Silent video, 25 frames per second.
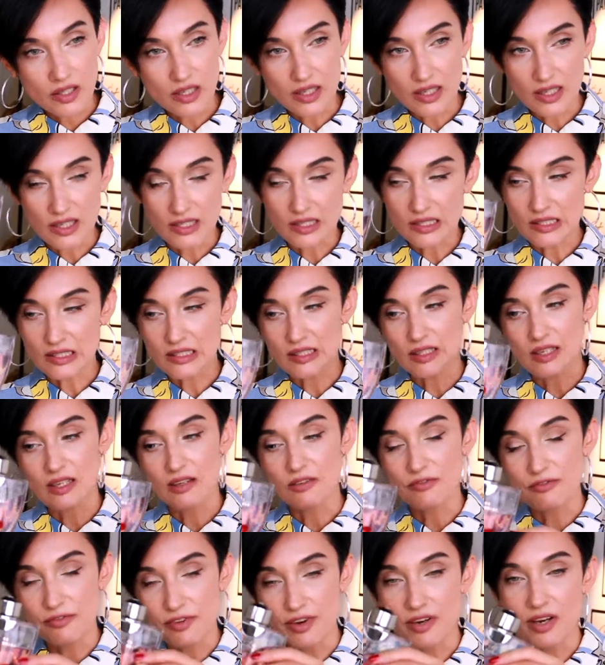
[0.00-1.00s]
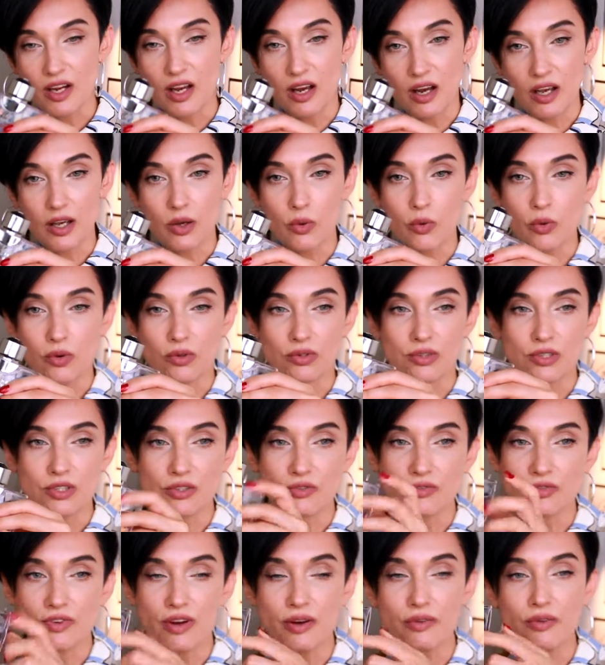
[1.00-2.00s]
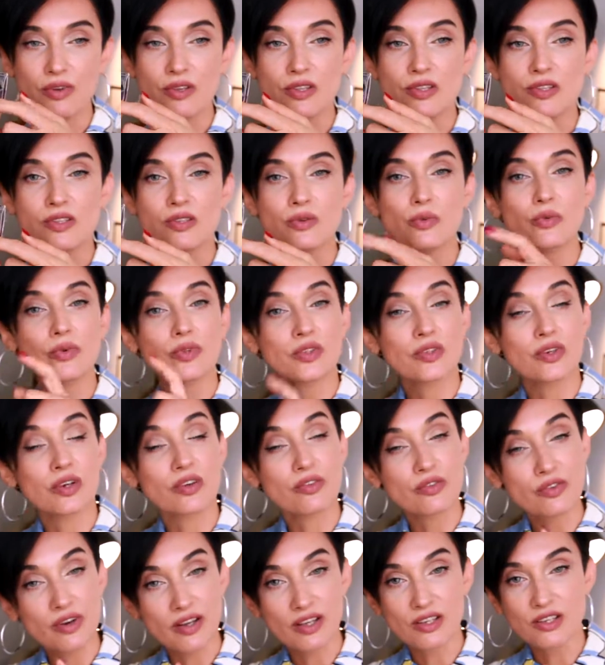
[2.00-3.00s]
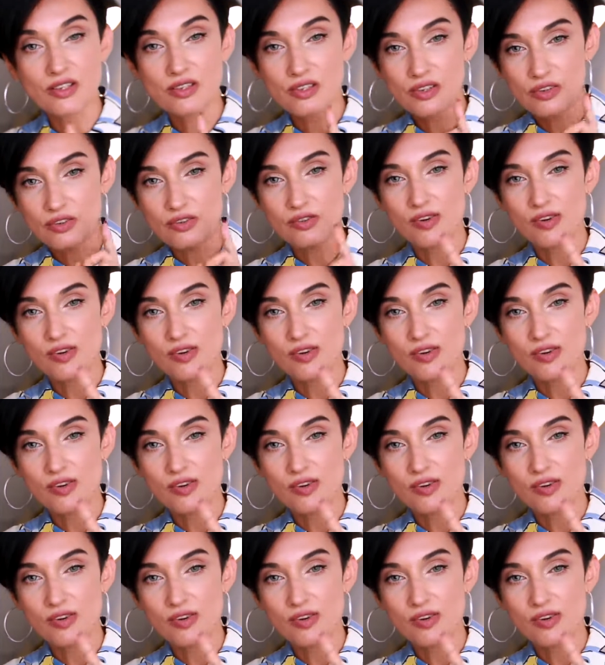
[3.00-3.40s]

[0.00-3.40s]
and a very high quality fragrance with a great